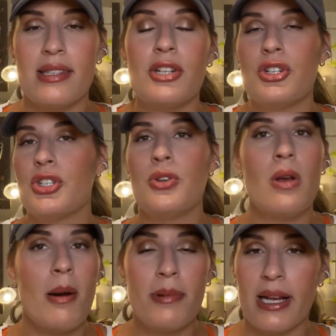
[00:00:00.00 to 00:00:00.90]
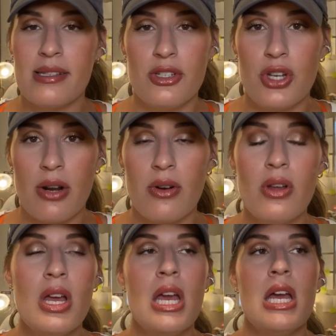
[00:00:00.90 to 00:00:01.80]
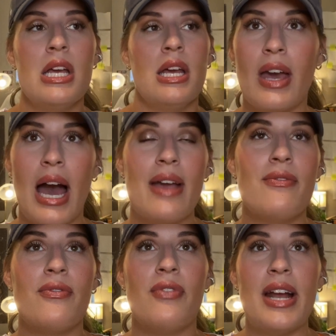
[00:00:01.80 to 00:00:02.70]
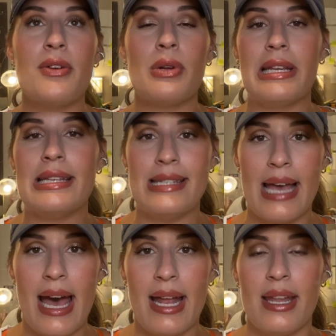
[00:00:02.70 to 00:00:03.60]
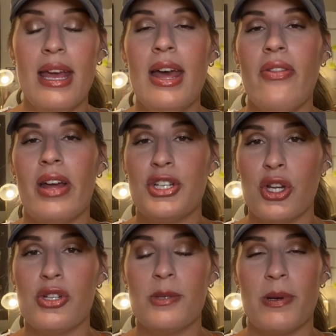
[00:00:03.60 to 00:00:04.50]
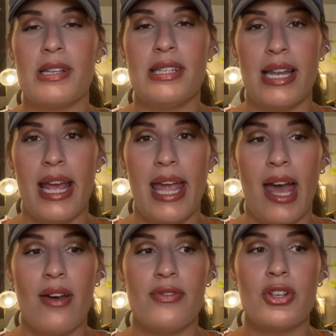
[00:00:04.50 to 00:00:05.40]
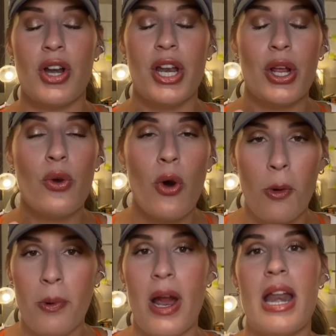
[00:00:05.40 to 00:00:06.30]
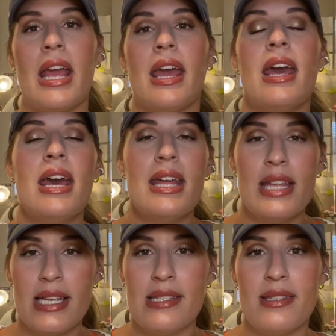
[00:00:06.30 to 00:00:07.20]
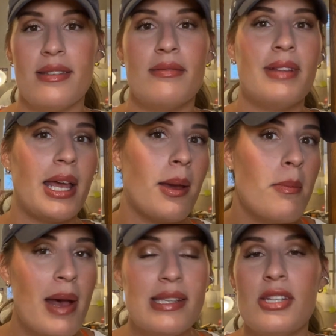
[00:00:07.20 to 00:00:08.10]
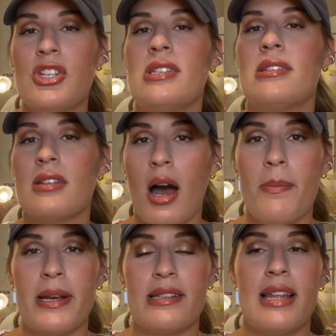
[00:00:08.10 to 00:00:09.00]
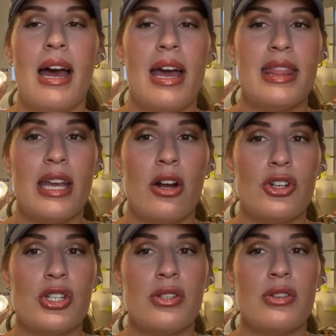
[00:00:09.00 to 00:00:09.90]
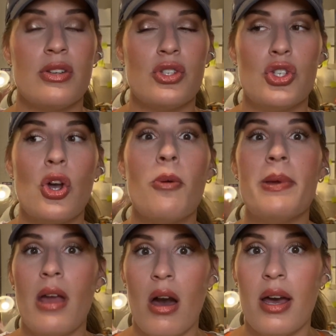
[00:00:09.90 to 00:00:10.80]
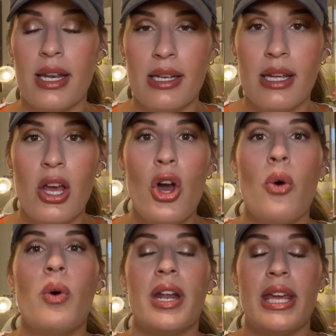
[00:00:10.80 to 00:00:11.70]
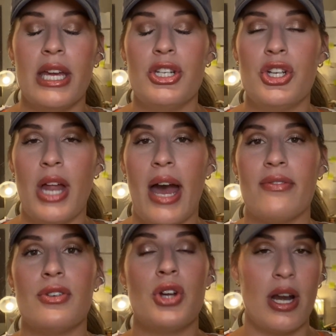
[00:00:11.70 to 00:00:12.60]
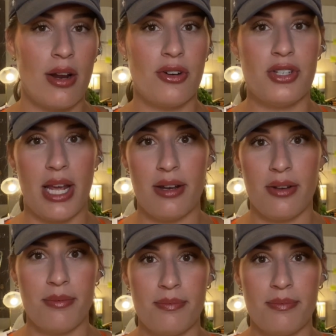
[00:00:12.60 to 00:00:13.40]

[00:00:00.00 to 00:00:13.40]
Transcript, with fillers: They're just too complex in general. I find it really sad that children's books today have started incorporating these like messages and topics that I think are just so beyond what a kid should have to try to understand.